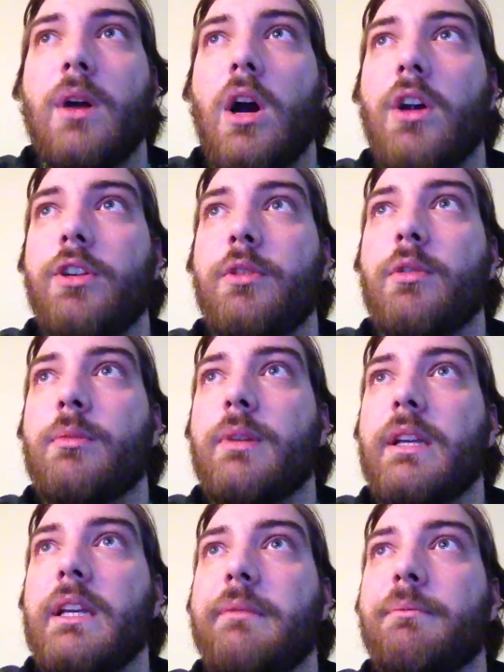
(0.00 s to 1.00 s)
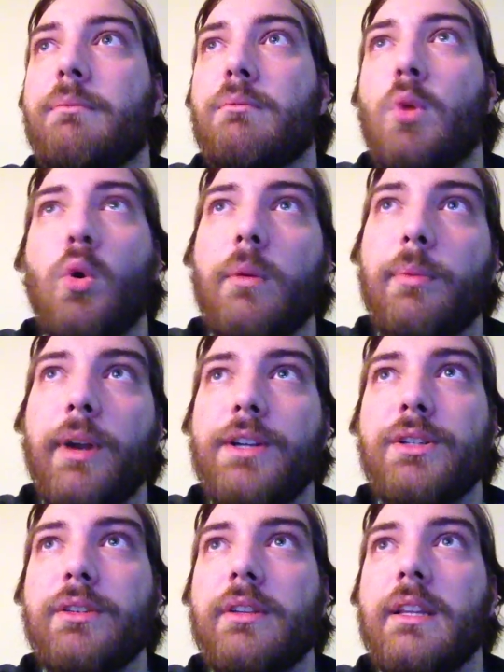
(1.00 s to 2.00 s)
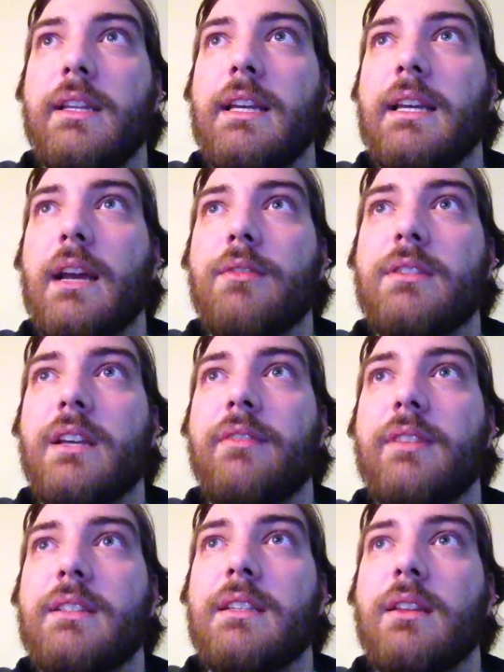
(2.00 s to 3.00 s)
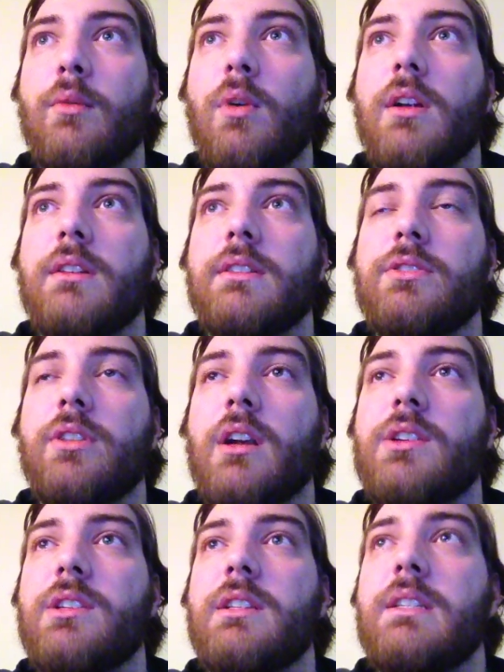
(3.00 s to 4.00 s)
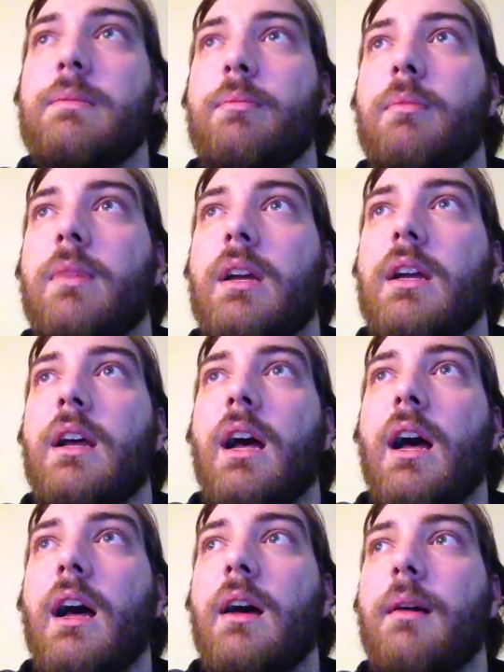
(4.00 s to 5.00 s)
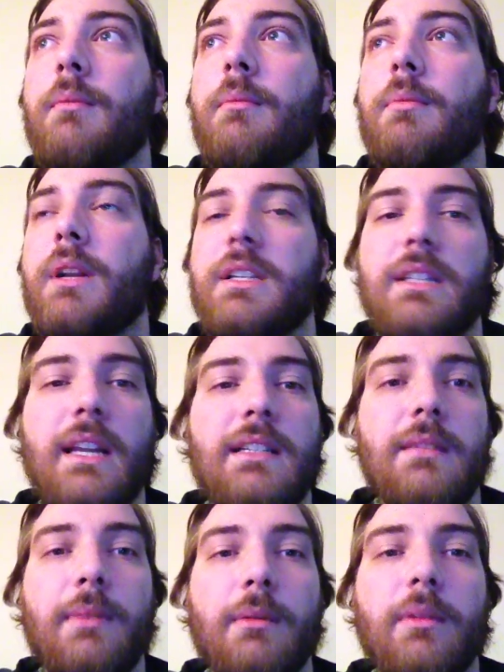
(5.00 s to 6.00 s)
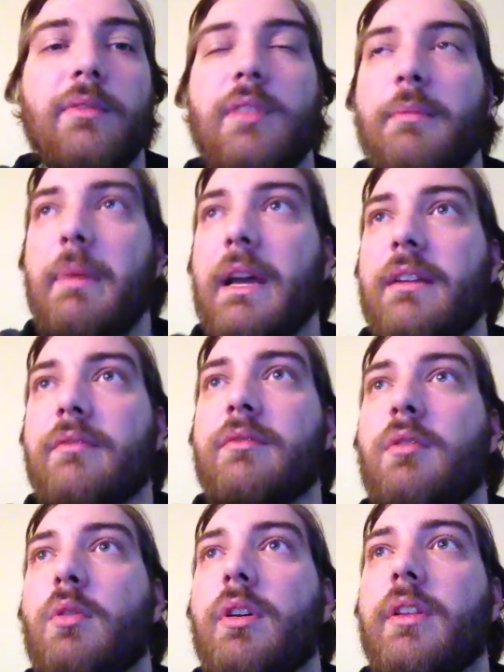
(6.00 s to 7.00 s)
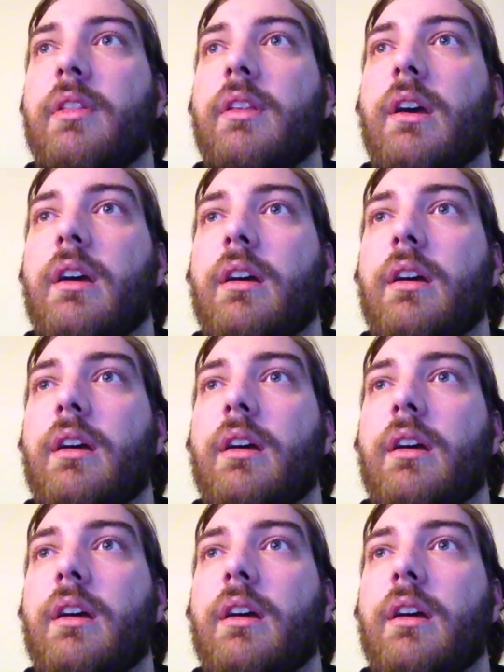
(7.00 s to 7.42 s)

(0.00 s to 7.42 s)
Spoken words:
Arguably more pressure than the account siphons and the wanton destructions, but it's nice to be able to flip back and forth